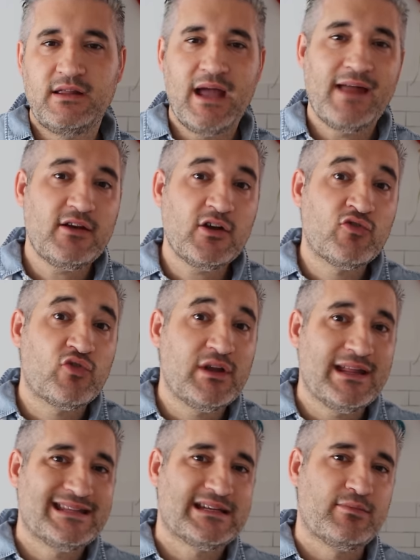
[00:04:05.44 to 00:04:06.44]
The other
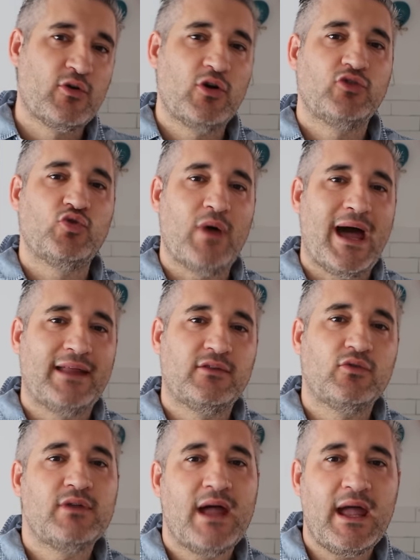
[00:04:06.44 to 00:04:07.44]
ingredients I'm going to
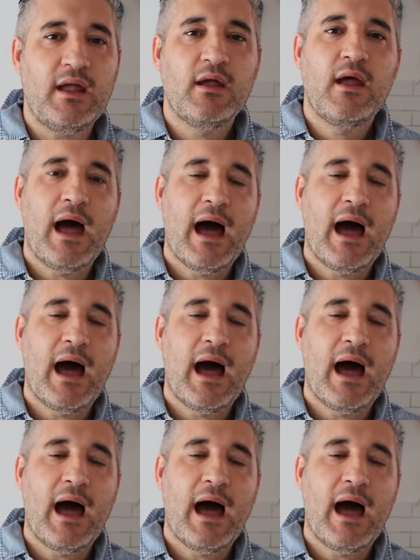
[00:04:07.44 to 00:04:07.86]
add today